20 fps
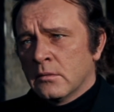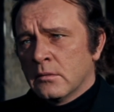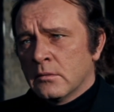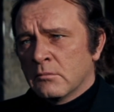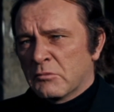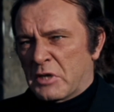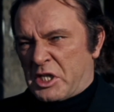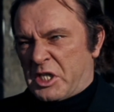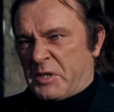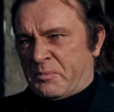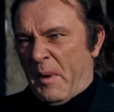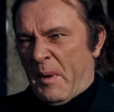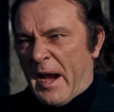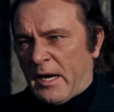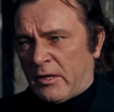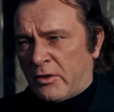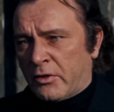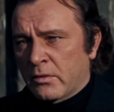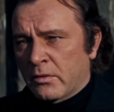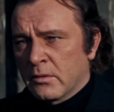
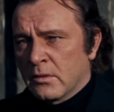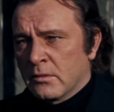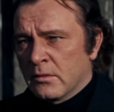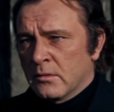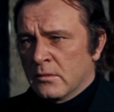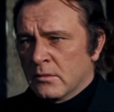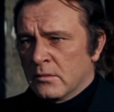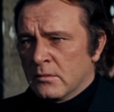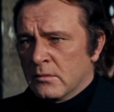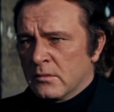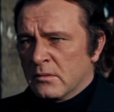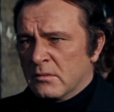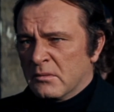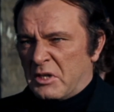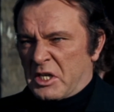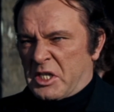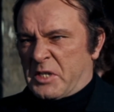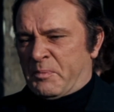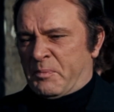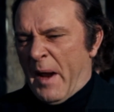Respect!
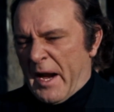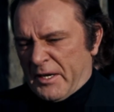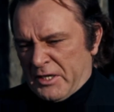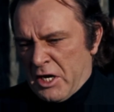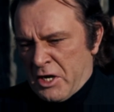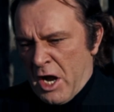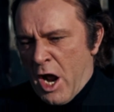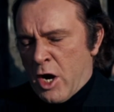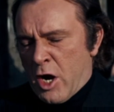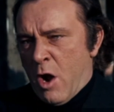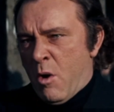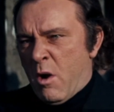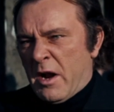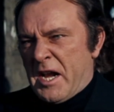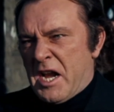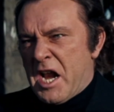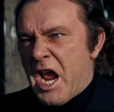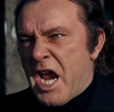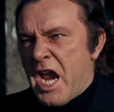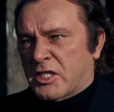Respect, you don't know what it
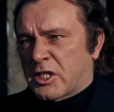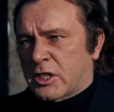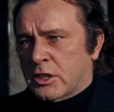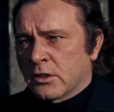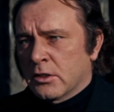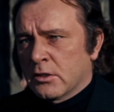is!